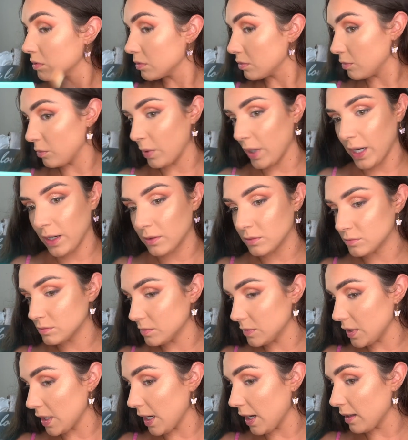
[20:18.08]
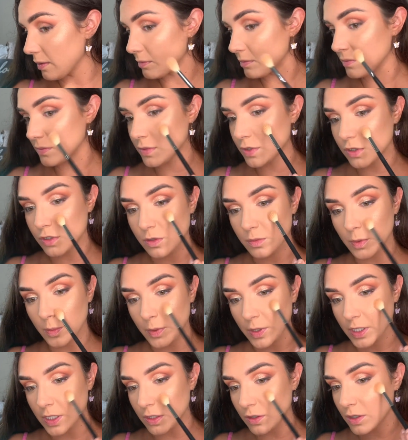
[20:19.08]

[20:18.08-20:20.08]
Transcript: Wow, yeah, super pretty.